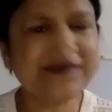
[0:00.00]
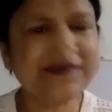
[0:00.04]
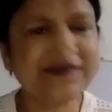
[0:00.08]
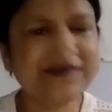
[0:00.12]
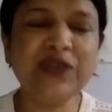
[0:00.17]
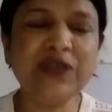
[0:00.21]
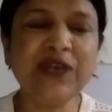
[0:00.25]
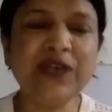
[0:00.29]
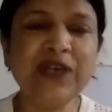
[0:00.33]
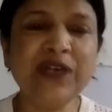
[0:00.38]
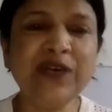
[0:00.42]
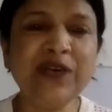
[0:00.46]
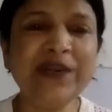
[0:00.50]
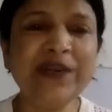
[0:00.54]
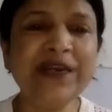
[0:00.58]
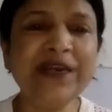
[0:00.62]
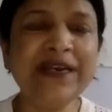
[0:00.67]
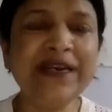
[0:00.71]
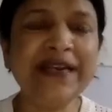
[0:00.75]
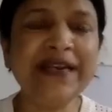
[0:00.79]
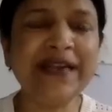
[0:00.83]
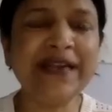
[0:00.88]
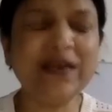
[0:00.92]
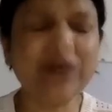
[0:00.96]
You are
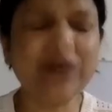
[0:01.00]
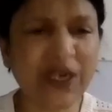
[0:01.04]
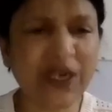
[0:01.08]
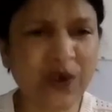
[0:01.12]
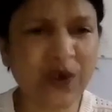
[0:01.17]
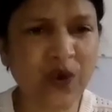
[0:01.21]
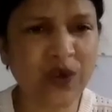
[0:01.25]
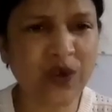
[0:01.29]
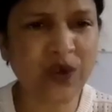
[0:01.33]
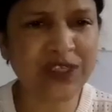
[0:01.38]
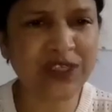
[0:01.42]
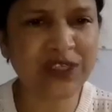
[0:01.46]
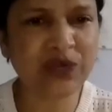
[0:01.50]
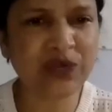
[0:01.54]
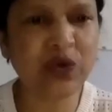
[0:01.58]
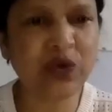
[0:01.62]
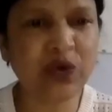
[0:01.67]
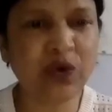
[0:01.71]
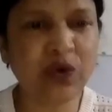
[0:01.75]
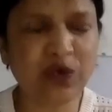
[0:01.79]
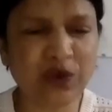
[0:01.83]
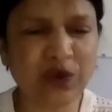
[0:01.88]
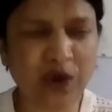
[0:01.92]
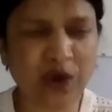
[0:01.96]
doing a regular course. You
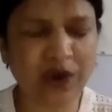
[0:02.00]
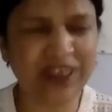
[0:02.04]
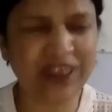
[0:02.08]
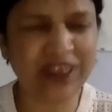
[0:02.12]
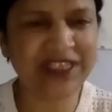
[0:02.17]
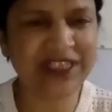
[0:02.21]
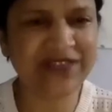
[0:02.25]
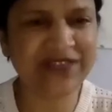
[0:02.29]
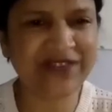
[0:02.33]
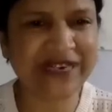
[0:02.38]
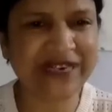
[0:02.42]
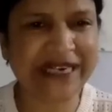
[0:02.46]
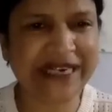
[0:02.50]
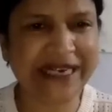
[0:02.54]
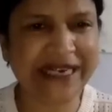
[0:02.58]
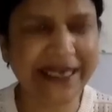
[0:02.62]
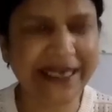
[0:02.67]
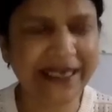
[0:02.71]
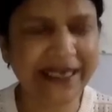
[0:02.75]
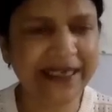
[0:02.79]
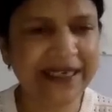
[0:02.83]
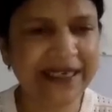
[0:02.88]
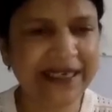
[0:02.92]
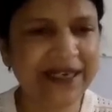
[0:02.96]
go to college every day.